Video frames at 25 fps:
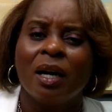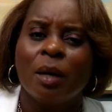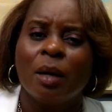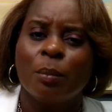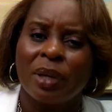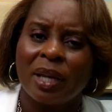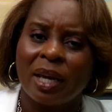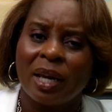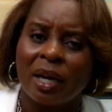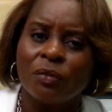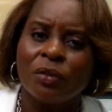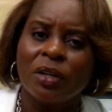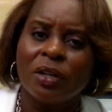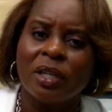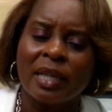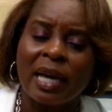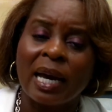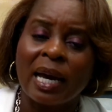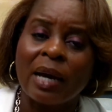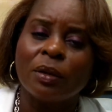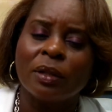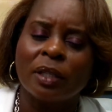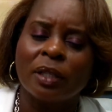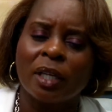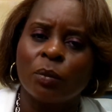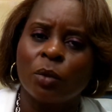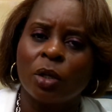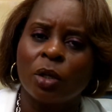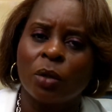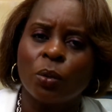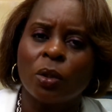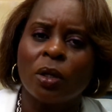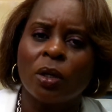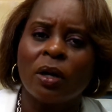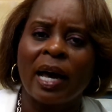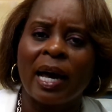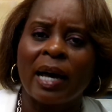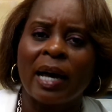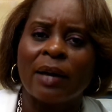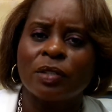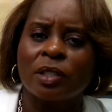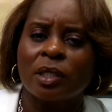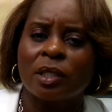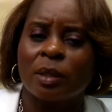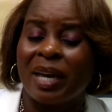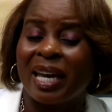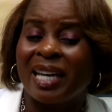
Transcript: But every now and then we will have some